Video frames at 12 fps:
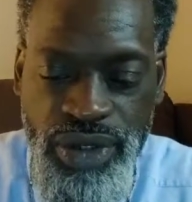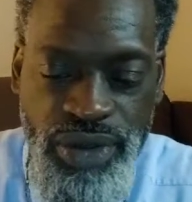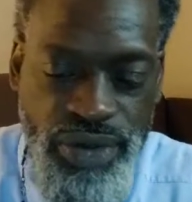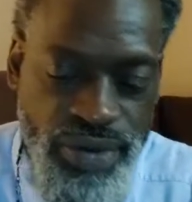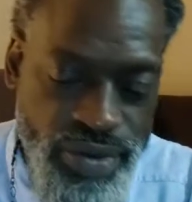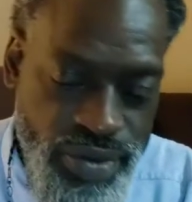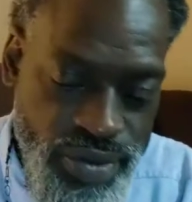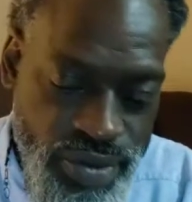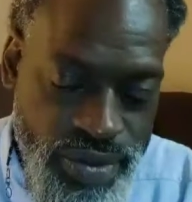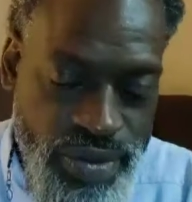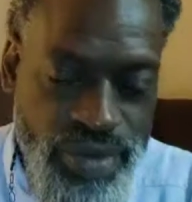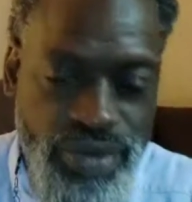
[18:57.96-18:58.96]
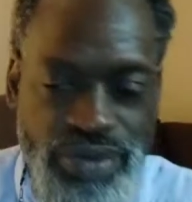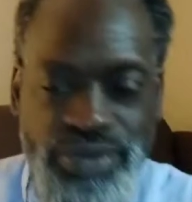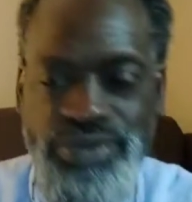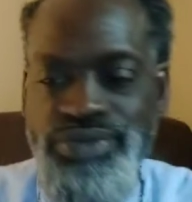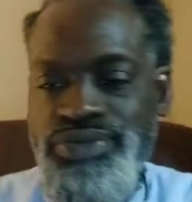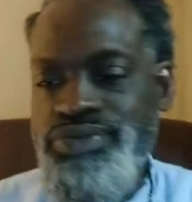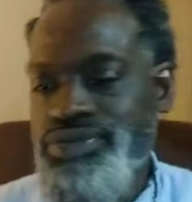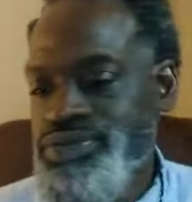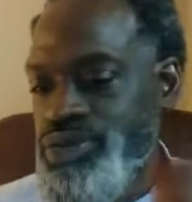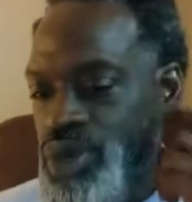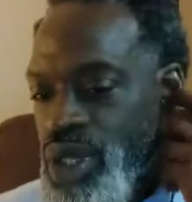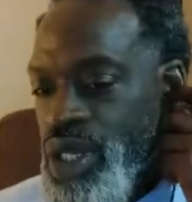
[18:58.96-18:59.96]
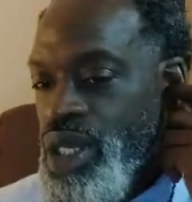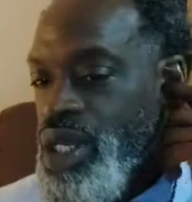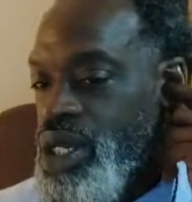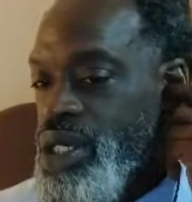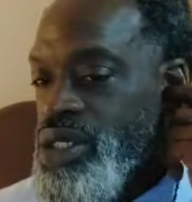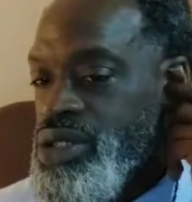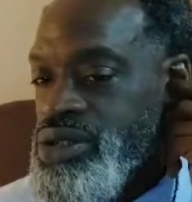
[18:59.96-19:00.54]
So you're talking about